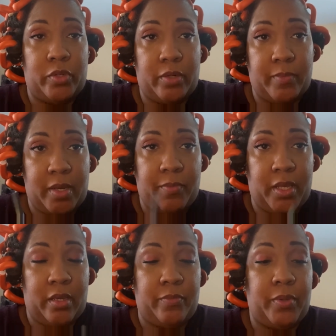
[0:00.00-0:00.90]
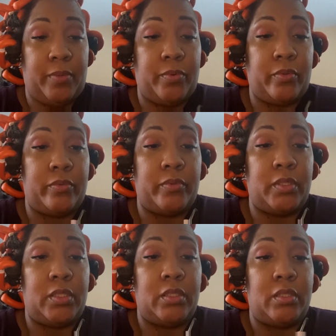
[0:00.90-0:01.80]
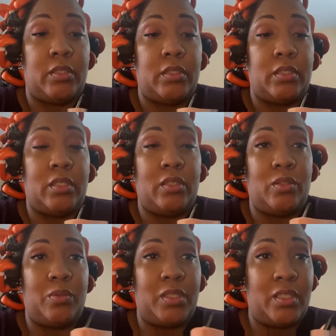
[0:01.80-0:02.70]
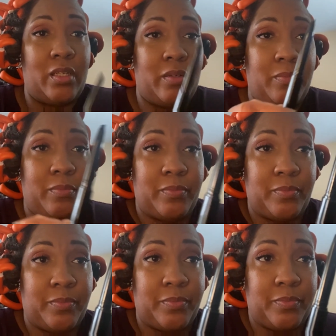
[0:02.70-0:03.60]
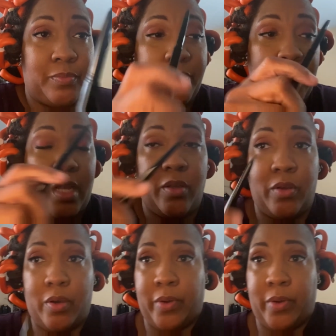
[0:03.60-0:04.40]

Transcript: my makeup people. And you twist it up. And you go